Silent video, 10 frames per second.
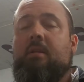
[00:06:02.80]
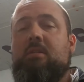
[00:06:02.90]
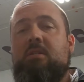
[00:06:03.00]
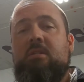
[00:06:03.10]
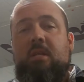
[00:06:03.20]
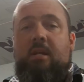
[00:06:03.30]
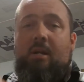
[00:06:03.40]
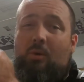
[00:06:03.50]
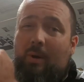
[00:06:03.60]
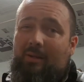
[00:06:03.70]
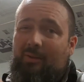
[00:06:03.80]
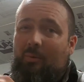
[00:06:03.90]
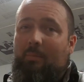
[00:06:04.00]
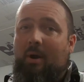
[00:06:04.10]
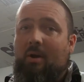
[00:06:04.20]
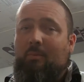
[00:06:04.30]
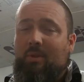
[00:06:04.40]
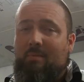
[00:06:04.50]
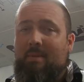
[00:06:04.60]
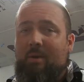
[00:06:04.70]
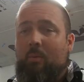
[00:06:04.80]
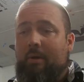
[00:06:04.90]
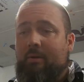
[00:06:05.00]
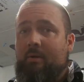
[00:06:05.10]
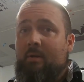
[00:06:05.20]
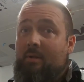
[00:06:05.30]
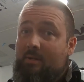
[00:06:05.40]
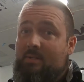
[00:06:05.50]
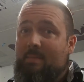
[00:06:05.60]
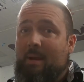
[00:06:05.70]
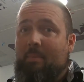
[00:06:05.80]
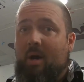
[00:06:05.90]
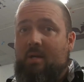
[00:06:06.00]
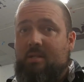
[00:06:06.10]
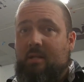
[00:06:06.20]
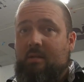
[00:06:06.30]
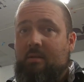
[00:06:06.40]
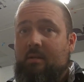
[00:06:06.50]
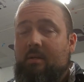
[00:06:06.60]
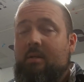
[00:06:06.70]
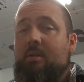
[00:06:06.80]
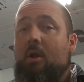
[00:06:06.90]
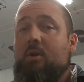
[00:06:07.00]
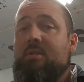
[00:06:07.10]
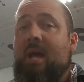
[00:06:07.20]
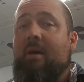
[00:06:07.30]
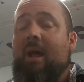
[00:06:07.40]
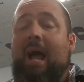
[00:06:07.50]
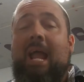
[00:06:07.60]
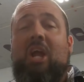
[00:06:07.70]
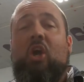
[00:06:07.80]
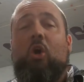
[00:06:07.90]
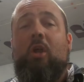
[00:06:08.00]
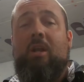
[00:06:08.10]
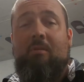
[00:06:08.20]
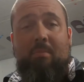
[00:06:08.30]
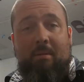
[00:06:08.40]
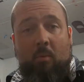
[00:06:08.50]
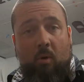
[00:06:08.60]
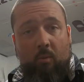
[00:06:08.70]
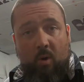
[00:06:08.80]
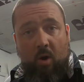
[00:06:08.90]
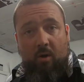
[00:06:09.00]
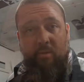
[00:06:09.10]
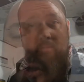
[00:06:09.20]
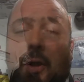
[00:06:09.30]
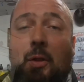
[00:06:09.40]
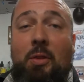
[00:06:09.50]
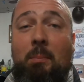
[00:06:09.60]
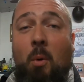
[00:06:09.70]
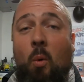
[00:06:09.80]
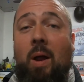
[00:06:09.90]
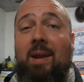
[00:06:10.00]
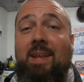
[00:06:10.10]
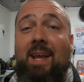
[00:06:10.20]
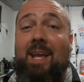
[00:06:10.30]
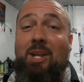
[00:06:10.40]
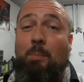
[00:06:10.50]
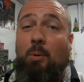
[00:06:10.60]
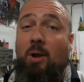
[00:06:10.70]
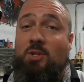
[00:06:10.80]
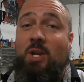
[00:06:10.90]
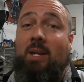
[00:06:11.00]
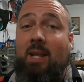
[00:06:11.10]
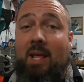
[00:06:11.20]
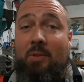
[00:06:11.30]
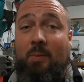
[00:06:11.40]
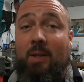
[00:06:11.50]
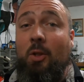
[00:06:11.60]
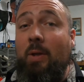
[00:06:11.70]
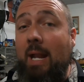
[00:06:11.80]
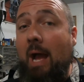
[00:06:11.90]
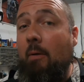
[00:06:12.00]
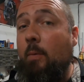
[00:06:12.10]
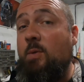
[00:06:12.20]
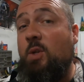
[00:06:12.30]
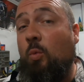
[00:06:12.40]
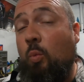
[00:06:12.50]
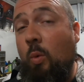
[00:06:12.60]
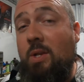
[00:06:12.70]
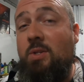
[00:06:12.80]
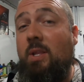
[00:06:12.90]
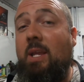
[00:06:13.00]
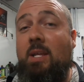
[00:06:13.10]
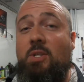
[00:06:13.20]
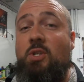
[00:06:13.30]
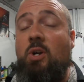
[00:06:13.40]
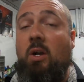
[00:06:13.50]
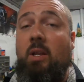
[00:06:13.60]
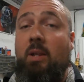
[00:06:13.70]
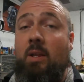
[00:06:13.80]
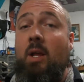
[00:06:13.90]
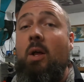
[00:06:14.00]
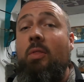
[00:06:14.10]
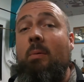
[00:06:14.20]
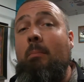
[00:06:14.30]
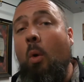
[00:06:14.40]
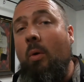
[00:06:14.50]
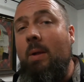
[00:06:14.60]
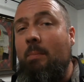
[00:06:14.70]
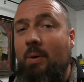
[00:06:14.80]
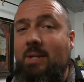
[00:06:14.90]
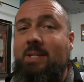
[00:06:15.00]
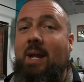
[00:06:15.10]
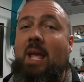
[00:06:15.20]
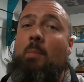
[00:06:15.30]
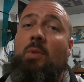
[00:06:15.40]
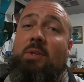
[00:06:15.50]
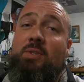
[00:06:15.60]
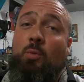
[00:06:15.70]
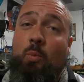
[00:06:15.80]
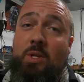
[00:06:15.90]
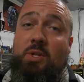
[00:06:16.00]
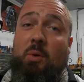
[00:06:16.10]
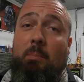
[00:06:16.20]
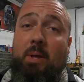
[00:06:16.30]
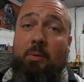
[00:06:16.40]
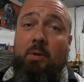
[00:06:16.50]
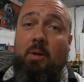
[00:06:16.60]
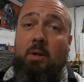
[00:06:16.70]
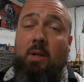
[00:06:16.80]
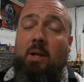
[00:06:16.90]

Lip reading: that just needed a quick little burn with the MIG welder to make posi. Turns out I couldn't have been more wrong. The more I dig into Project Ethel and look at how it was originally constructed, the more impressed I am with this original builder.